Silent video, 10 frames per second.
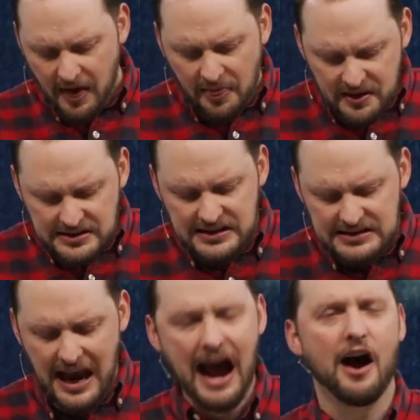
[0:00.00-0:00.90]
This
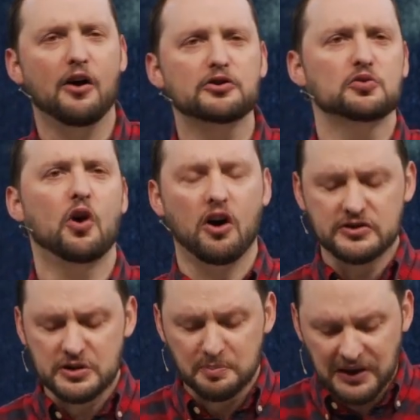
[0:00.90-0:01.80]
is how you are
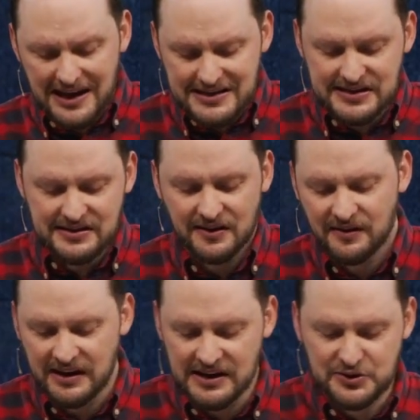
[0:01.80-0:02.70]
to bless
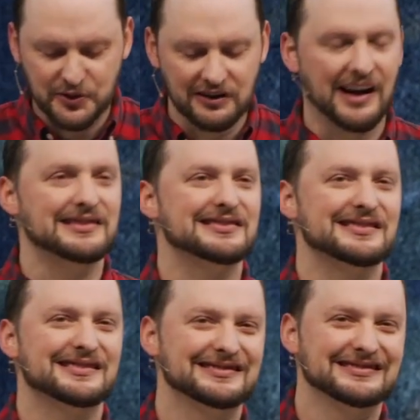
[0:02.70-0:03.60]
the Israelites.